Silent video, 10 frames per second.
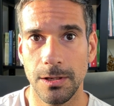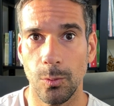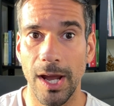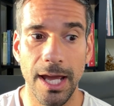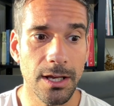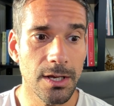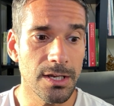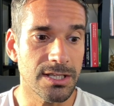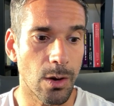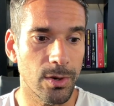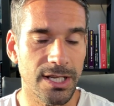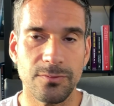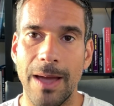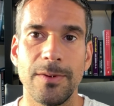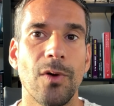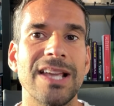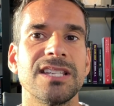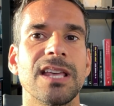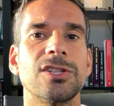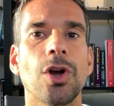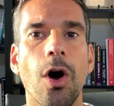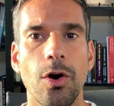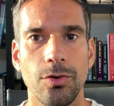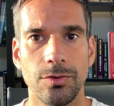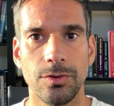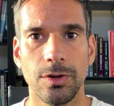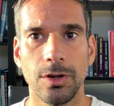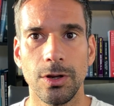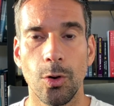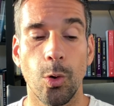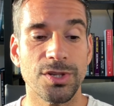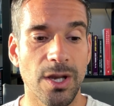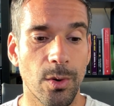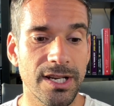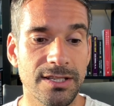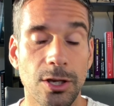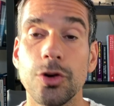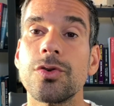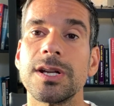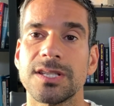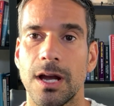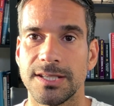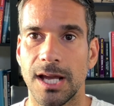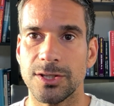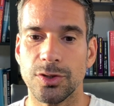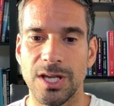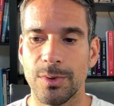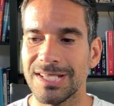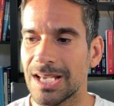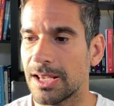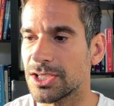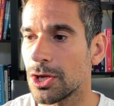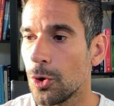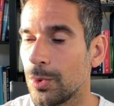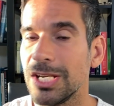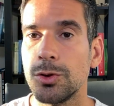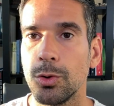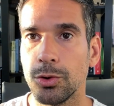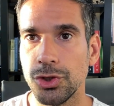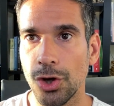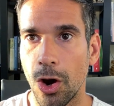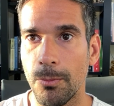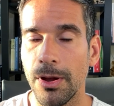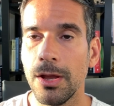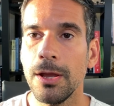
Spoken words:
where someone is maybe raising their tone, or someone is criticizing us, or someone is telling us we didn't do a good job.